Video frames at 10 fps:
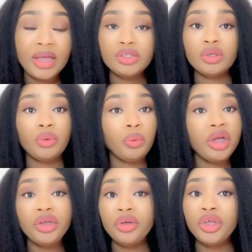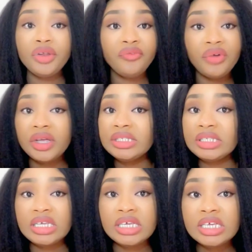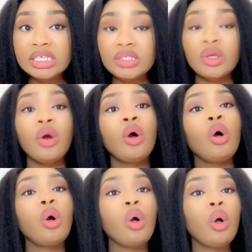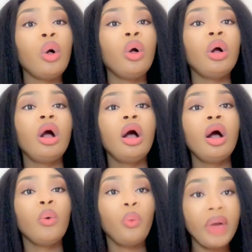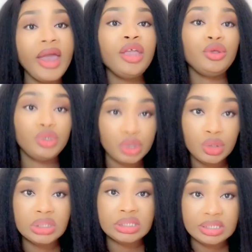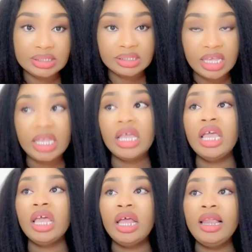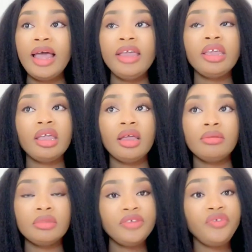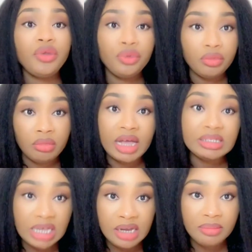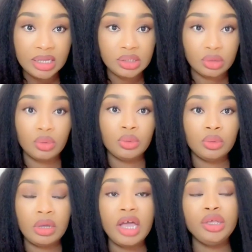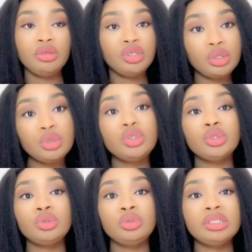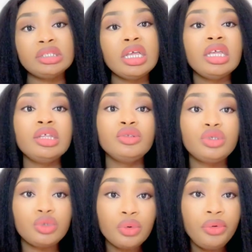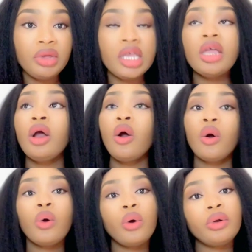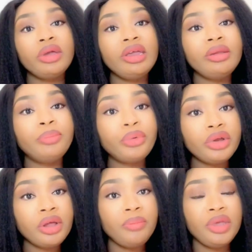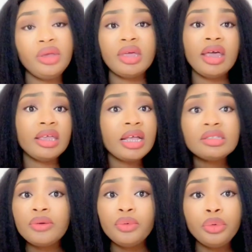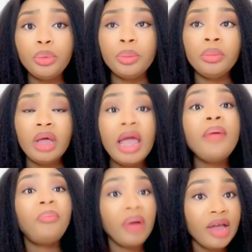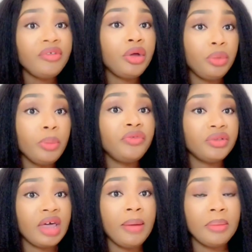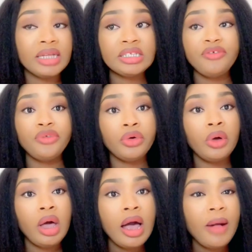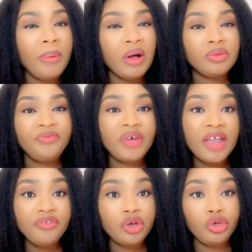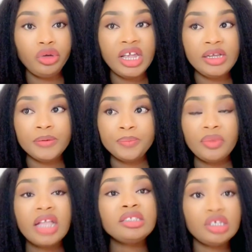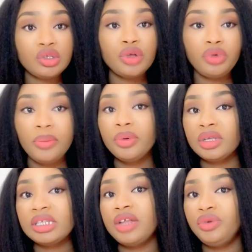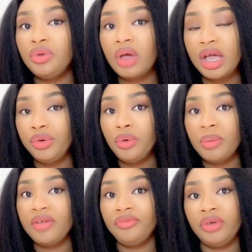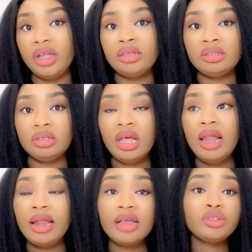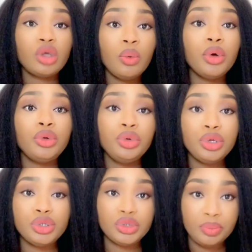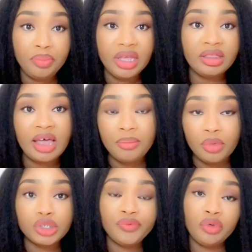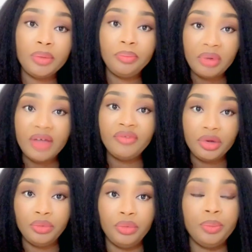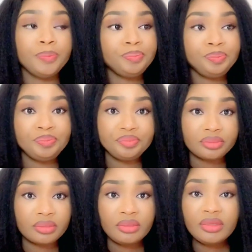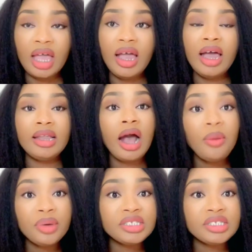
on where your university is or where you choose to stay. Like if you attend my school and you choose to stay in Surrey or in Burnaby, you can get a room, a private room for that matter, for about $500, $600, because I know my friend, like someone who used to pay that much for a private room. And how much is